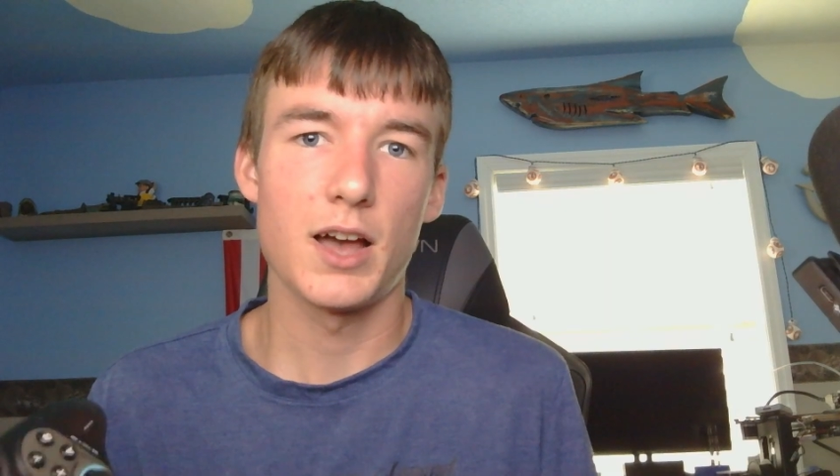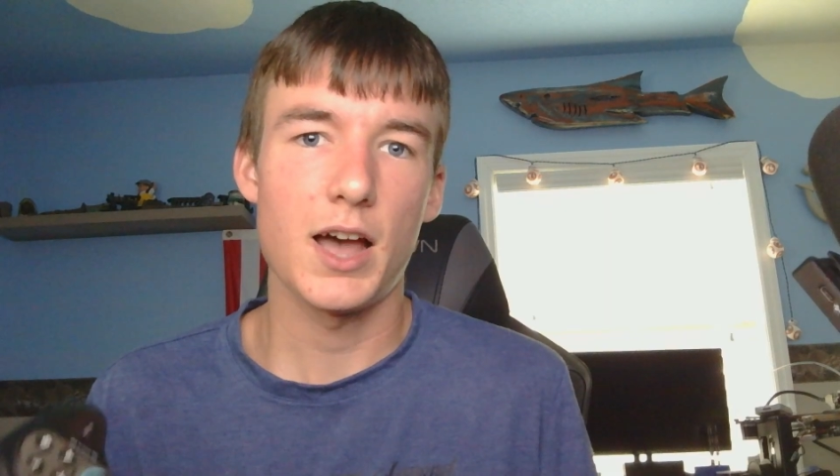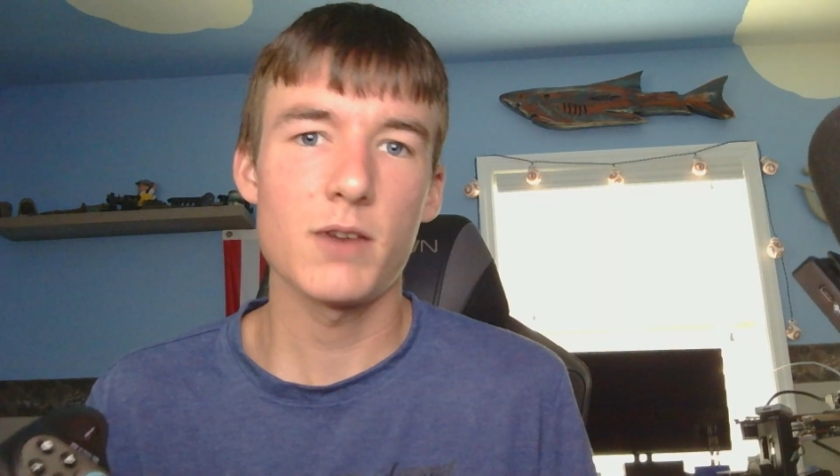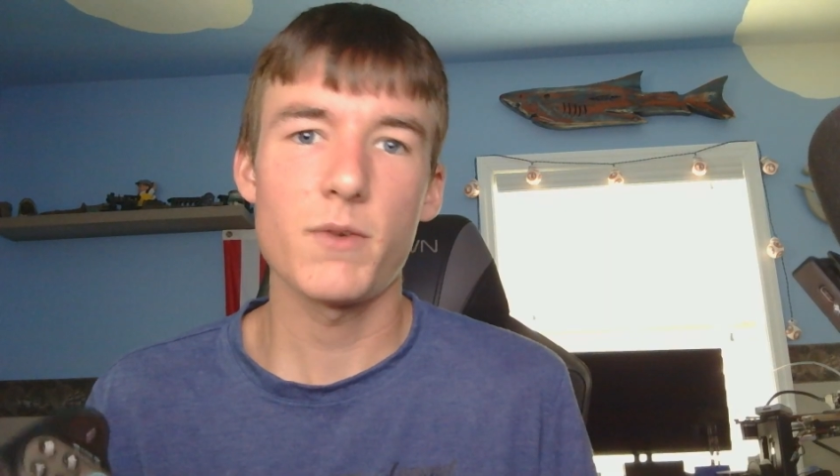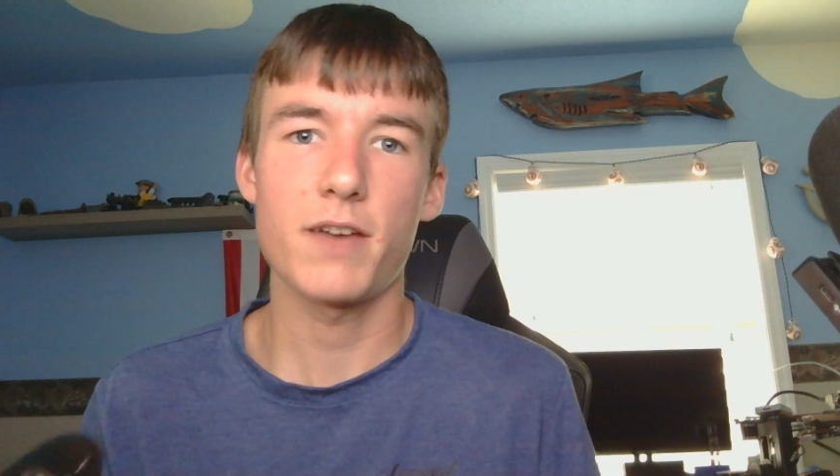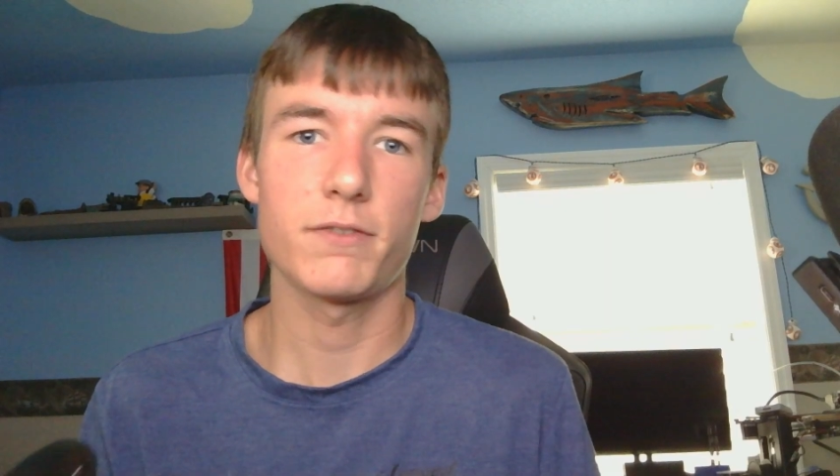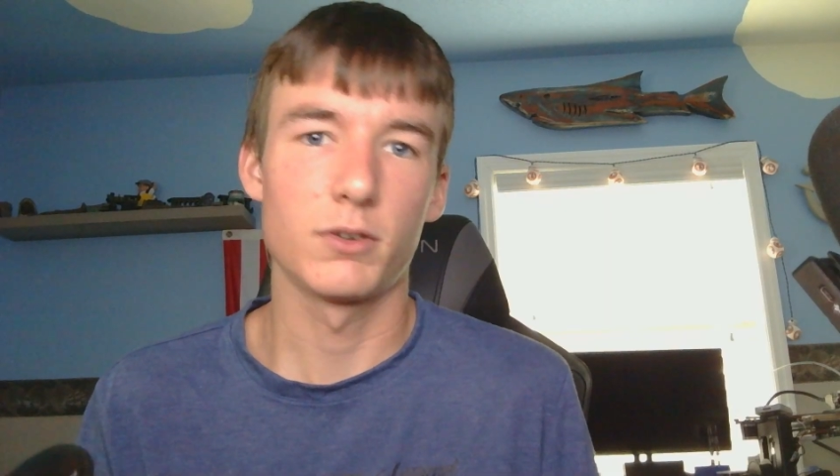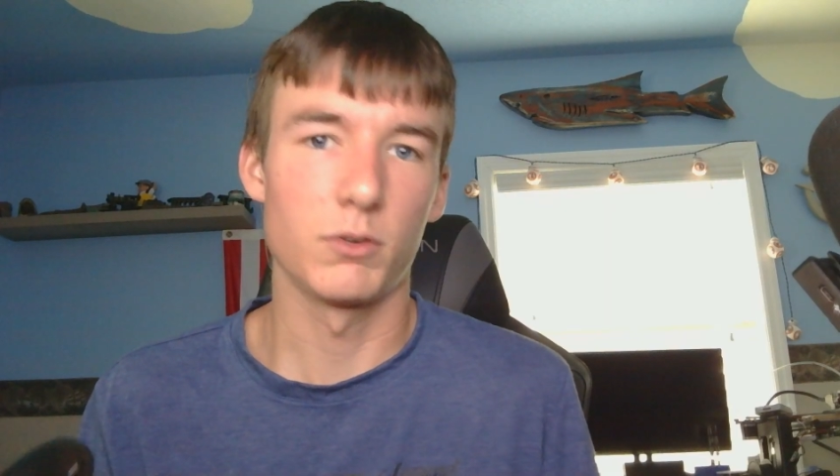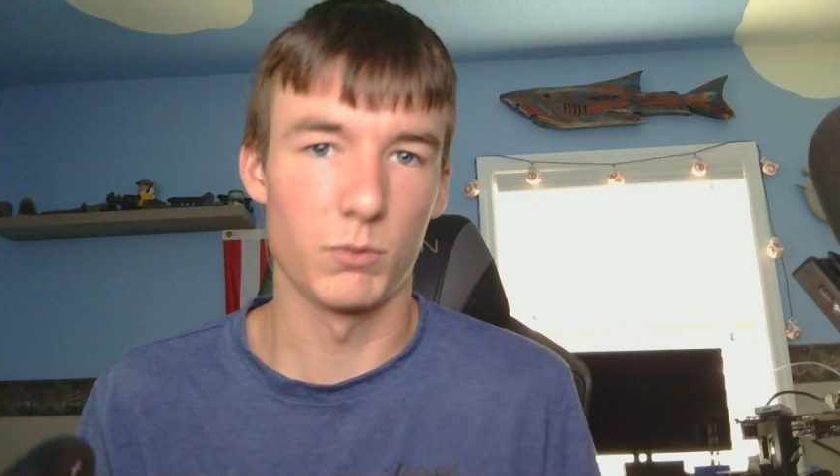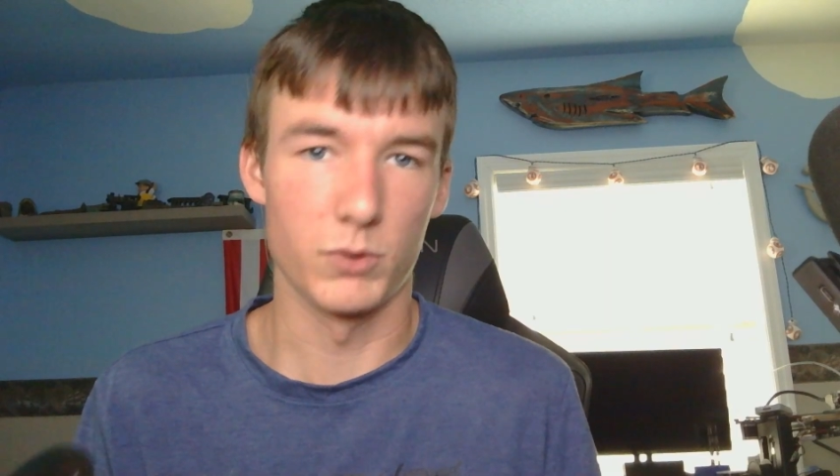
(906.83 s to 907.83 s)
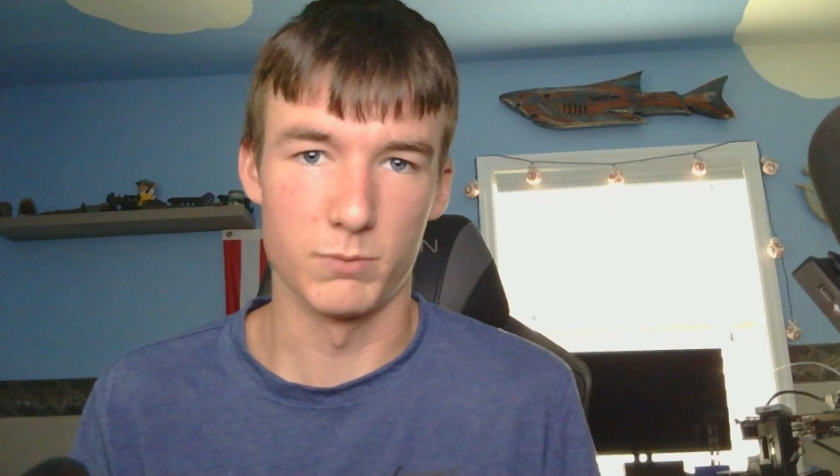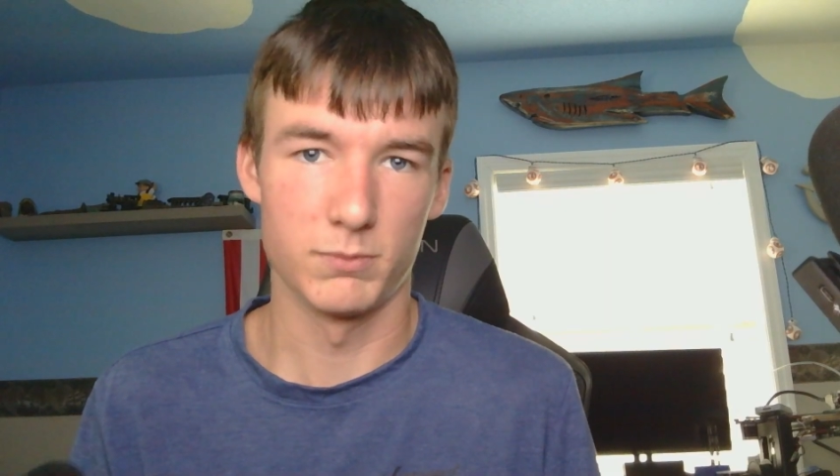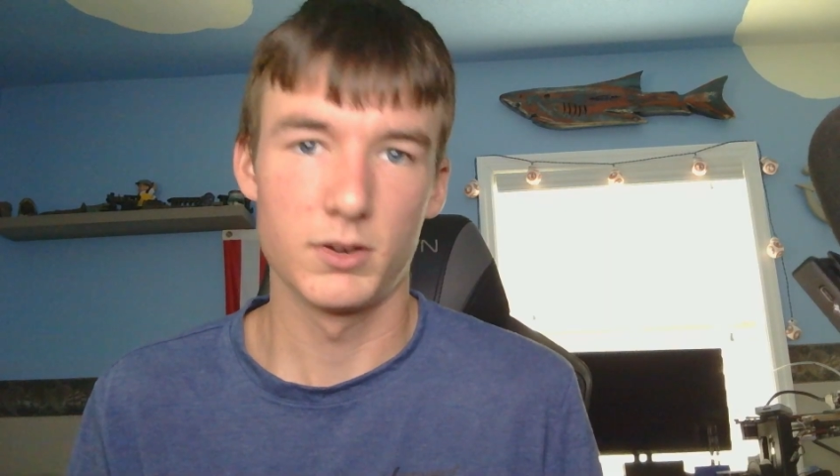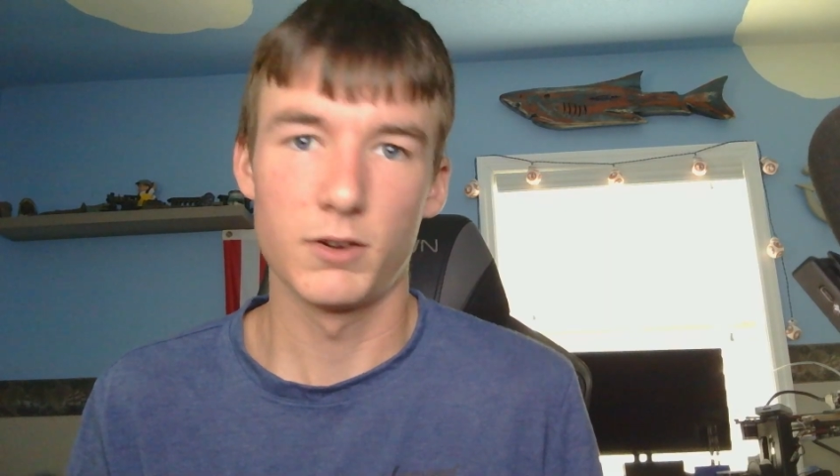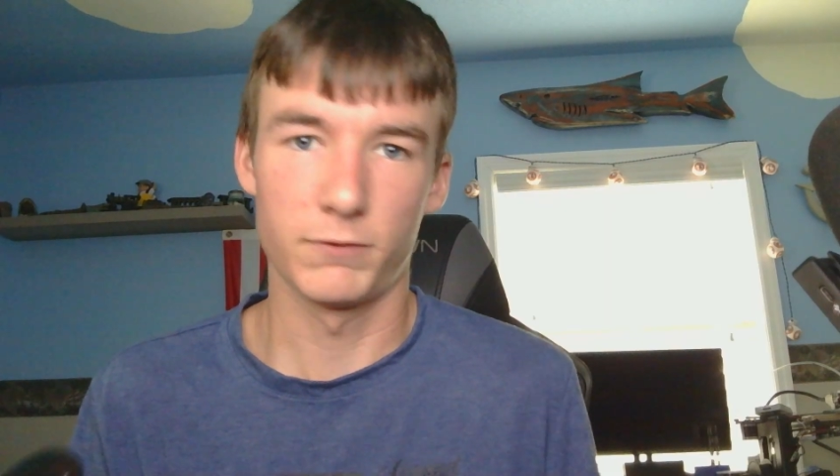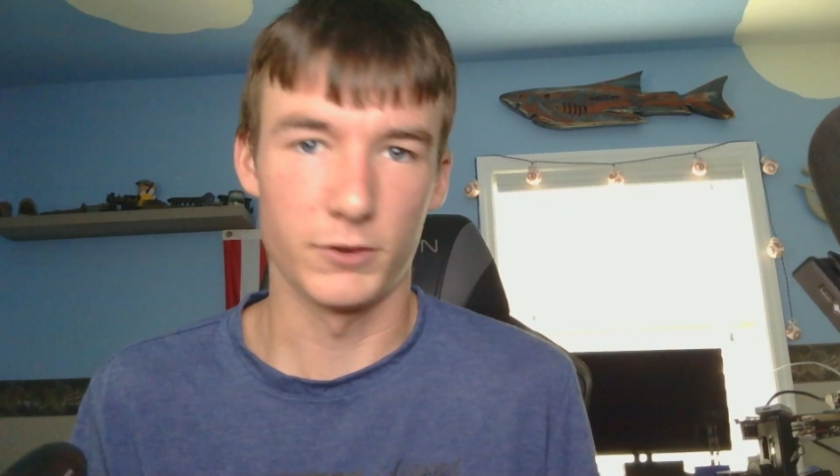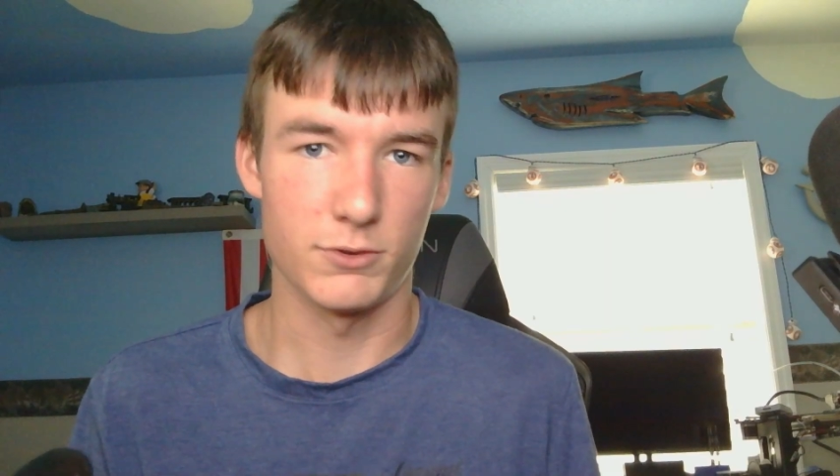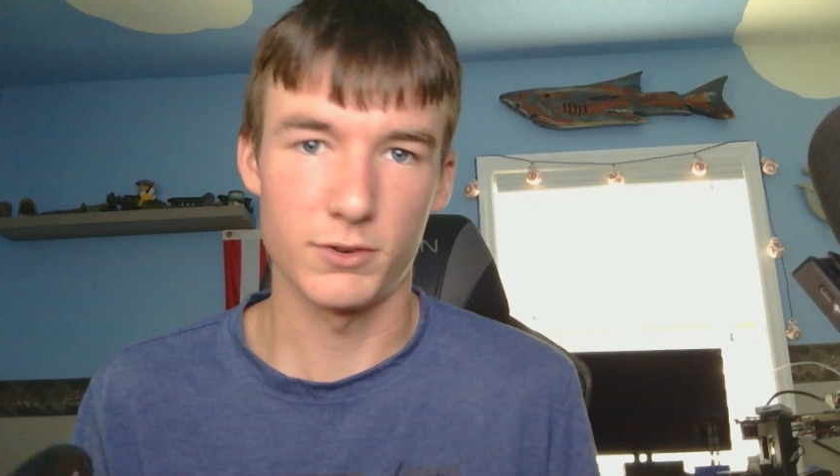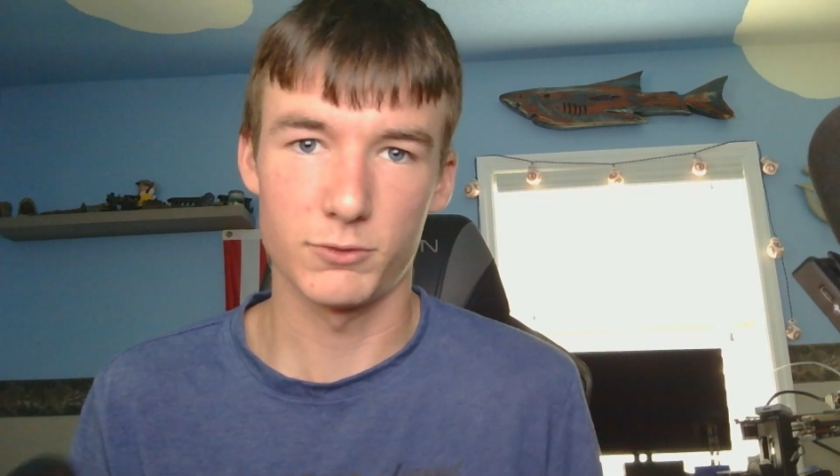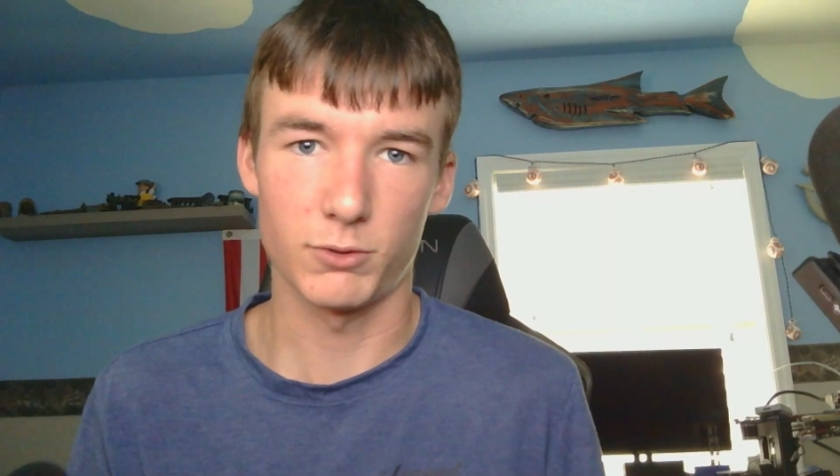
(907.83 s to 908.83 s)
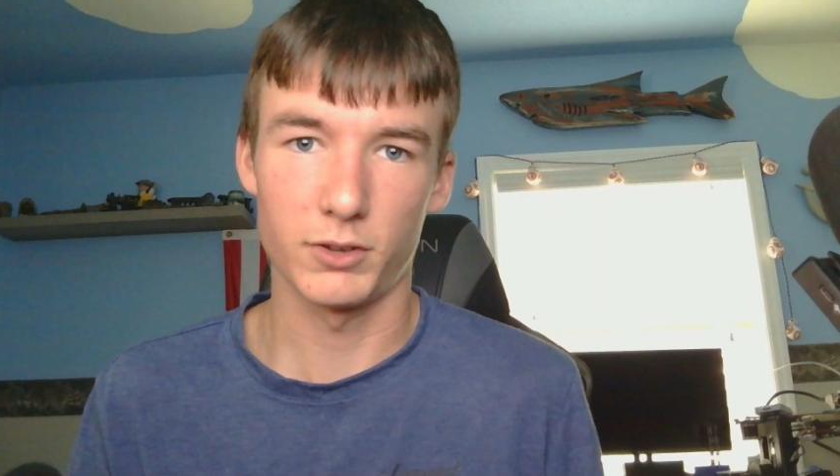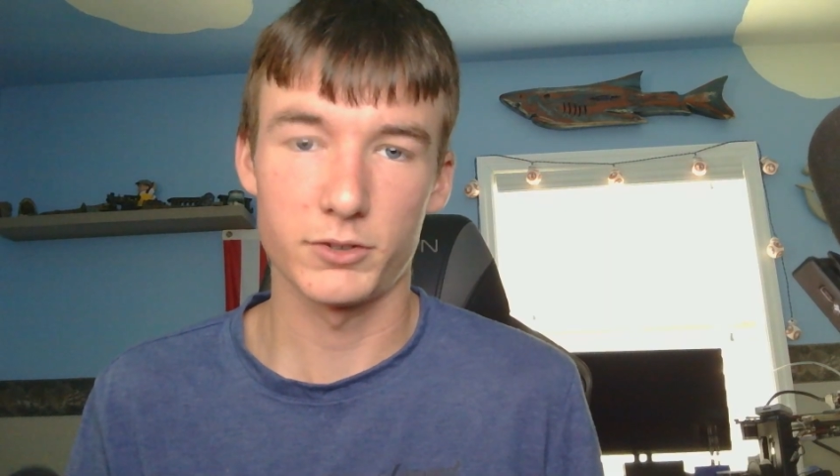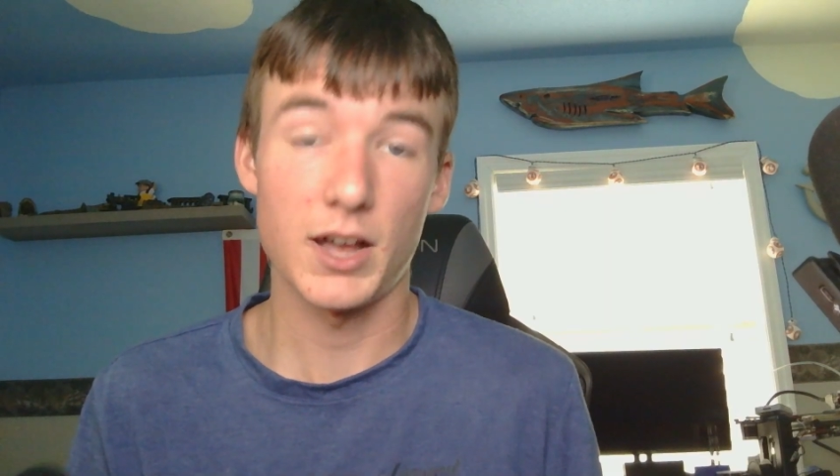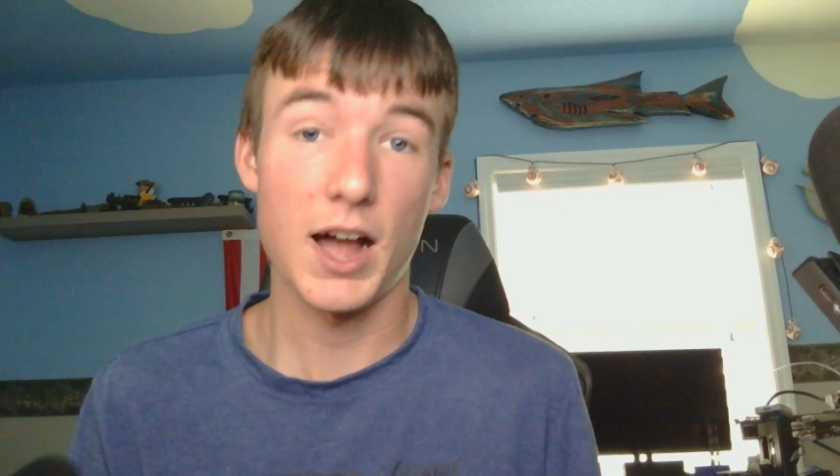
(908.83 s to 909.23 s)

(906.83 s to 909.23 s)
I don't have room for 2 controllers.